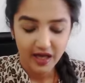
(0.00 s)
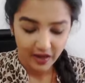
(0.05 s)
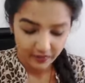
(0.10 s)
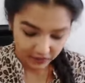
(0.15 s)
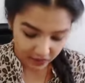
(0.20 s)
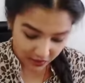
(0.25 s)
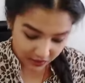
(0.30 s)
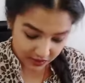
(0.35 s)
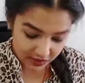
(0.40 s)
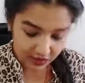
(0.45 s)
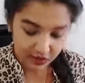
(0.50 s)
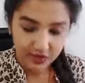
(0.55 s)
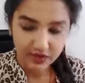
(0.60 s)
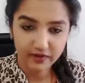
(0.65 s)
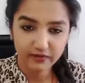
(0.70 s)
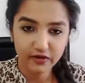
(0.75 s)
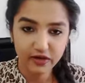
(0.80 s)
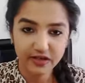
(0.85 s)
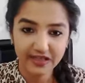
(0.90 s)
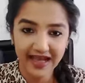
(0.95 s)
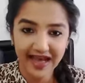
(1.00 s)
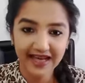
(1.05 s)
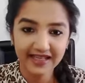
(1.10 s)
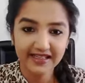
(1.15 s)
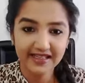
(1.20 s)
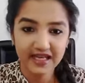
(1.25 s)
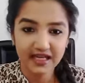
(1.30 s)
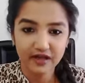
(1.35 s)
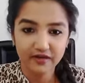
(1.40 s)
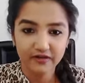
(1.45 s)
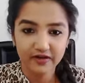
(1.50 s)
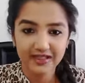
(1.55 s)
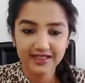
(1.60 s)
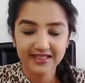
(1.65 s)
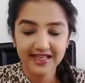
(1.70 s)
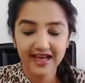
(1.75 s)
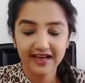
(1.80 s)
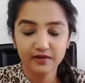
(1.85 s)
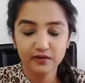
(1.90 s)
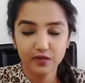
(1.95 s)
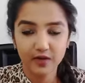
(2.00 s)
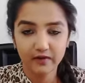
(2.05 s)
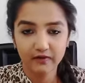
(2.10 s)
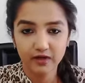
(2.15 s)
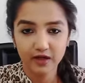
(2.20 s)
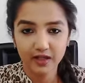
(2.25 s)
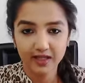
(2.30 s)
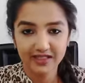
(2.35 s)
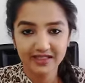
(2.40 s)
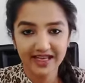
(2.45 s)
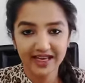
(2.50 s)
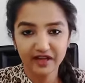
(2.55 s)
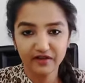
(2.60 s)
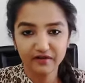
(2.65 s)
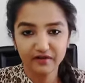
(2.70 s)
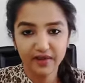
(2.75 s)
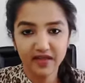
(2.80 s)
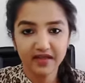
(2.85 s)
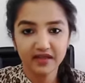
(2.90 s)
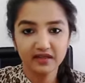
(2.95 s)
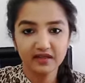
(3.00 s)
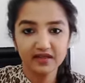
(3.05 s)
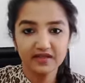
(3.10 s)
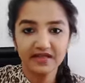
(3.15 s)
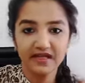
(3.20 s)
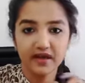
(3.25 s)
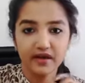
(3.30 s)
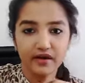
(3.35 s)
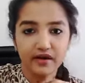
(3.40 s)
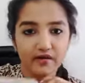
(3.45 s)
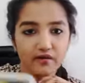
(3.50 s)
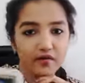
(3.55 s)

I've used two different decks. In the first deck, we've got the Ten of Pentacles in